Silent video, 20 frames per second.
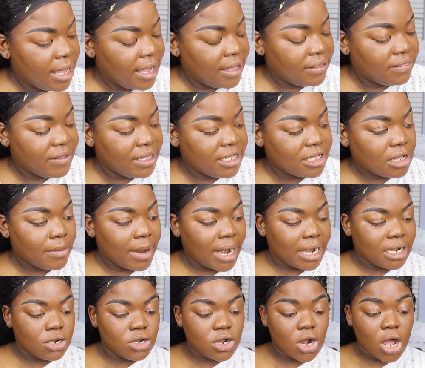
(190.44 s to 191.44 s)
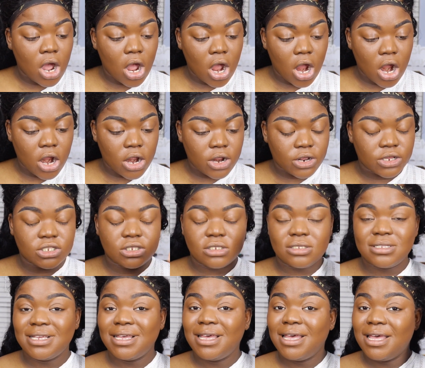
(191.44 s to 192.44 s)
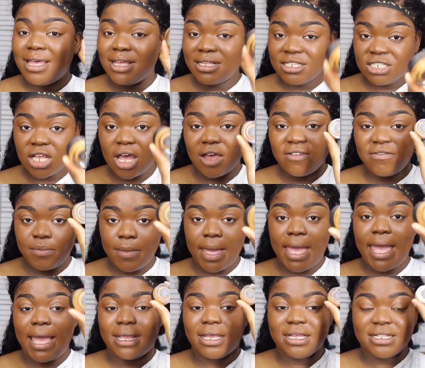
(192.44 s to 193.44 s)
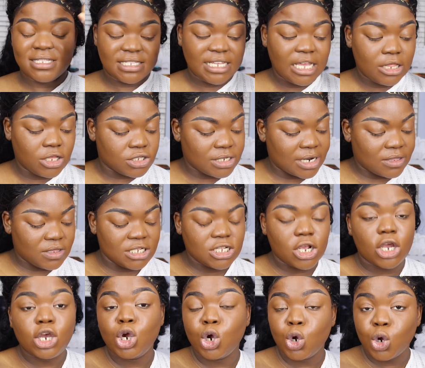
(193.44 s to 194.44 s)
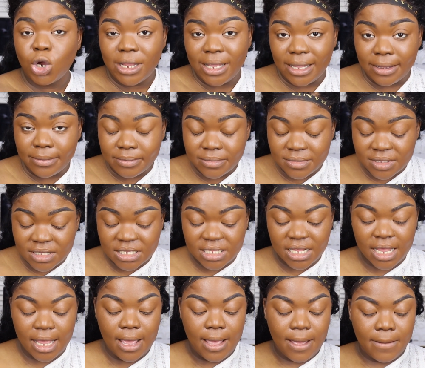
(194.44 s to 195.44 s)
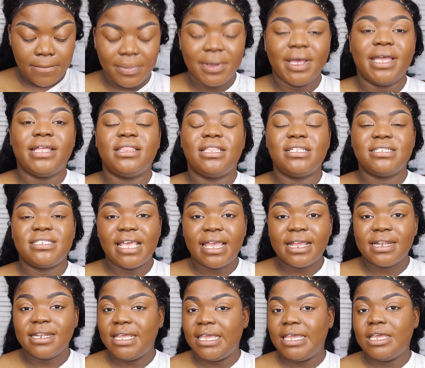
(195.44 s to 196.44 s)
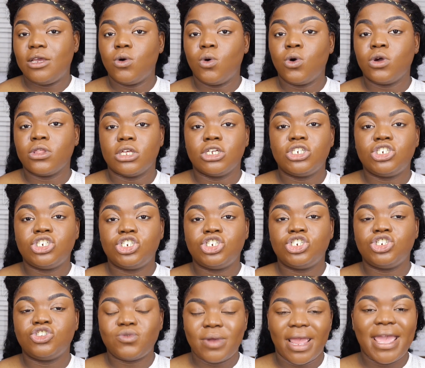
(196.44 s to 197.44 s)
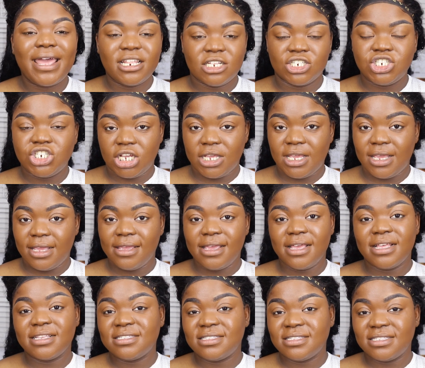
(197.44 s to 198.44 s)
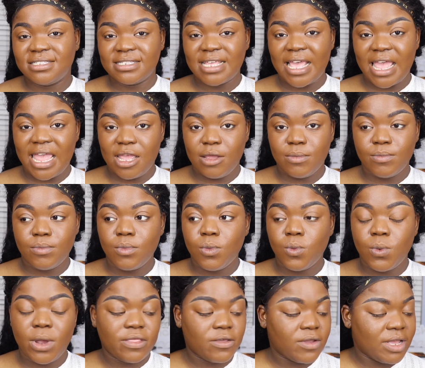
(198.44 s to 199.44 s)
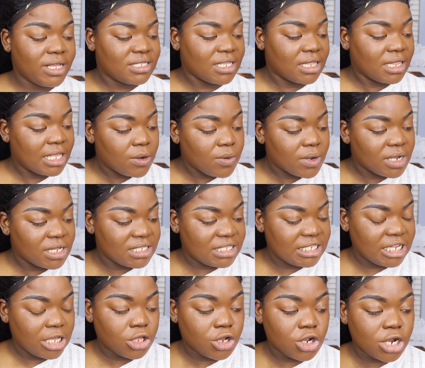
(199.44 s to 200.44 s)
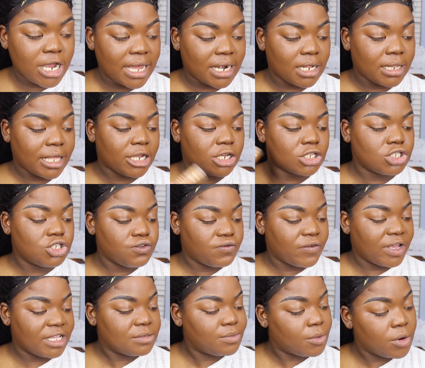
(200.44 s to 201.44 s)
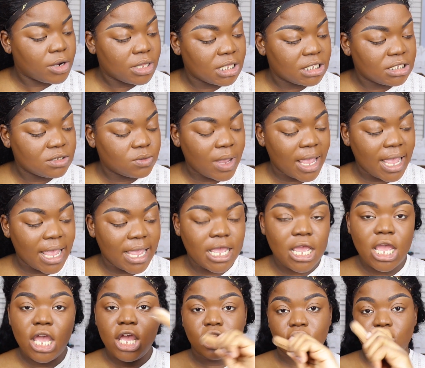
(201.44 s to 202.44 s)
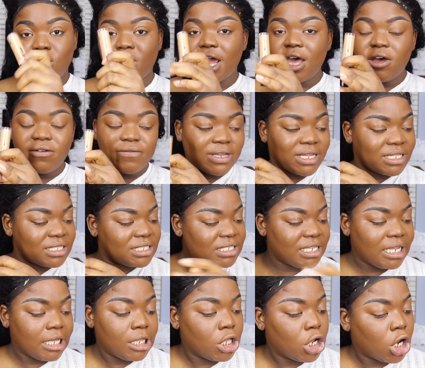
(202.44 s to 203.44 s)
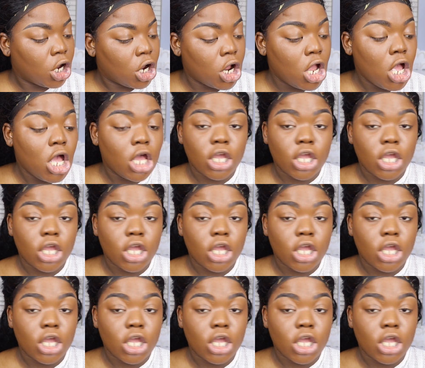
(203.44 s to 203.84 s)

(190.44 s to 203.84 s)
and these are my Nars Soft Matte Concealers. Now these are creams, but the technique or the strategy is the same. Whether it's a liquid concealer, kind of like your Too Faced Born This Way, your e.l.f. concealer,